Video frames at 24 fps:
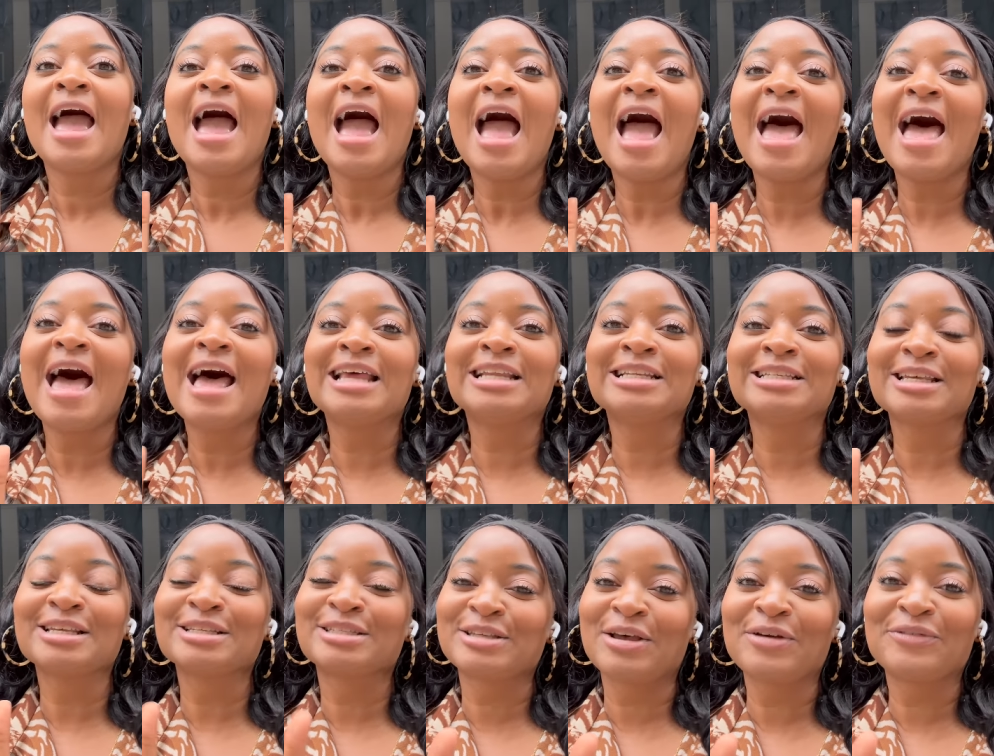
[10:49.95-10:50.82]

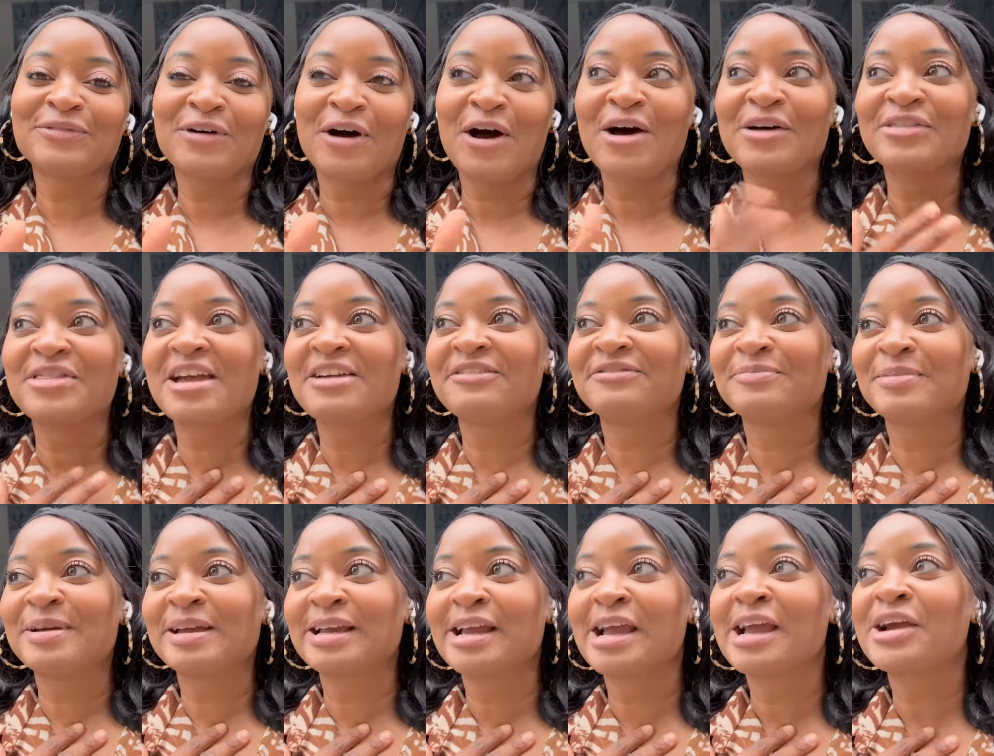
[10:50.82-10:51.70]
And so far, they've
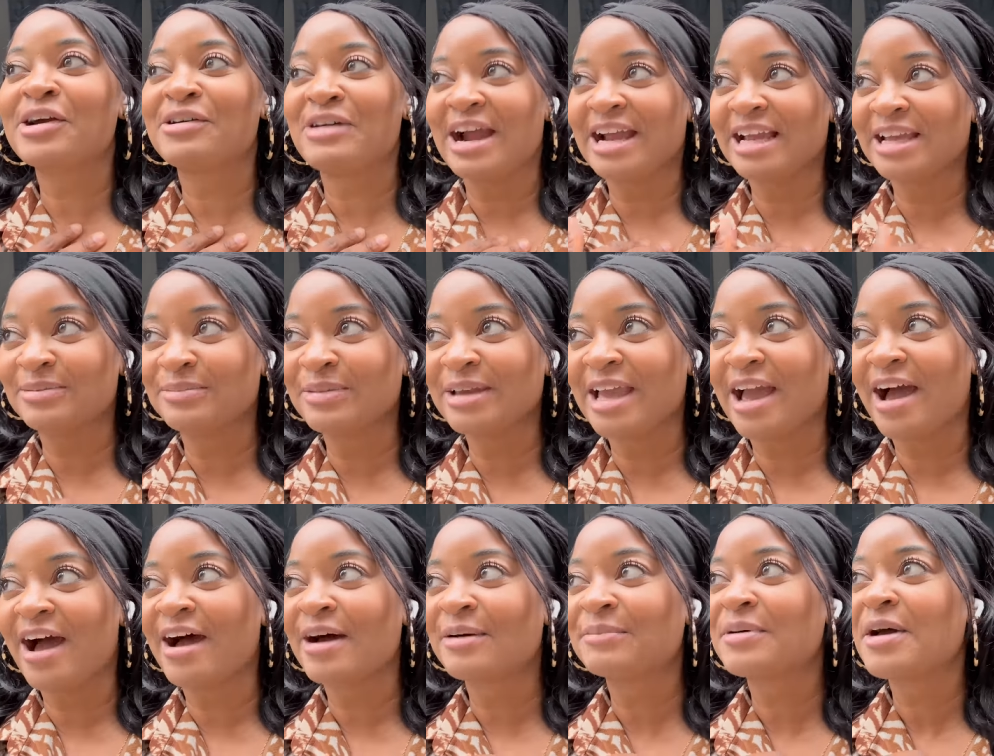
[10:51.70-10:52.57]
been cracking me
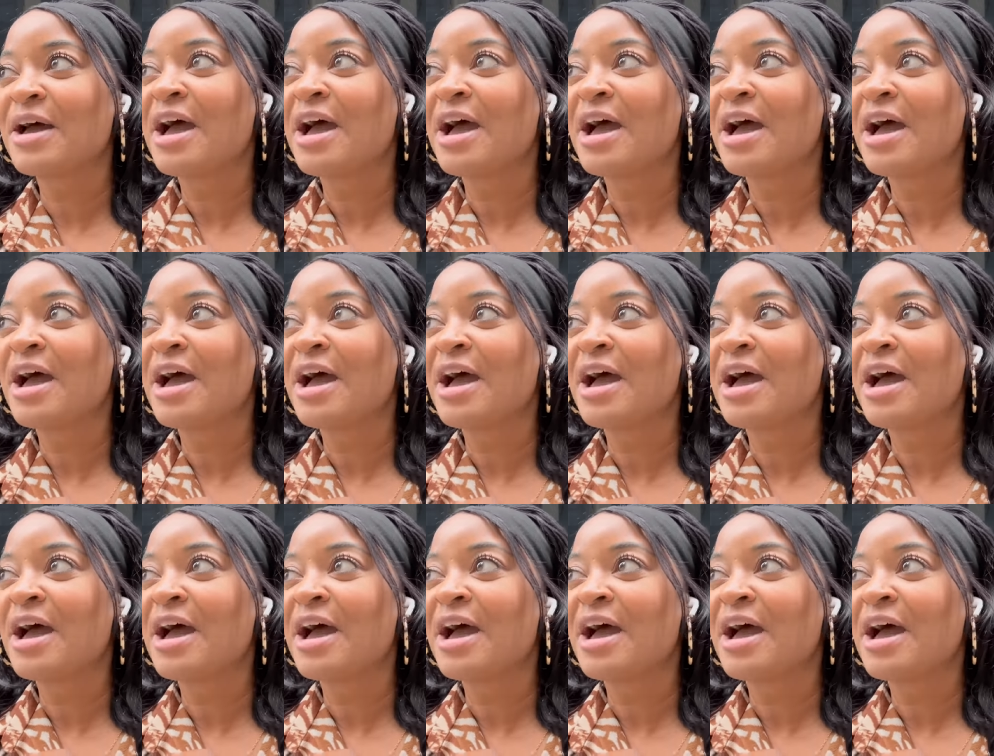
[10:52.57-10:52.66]
up.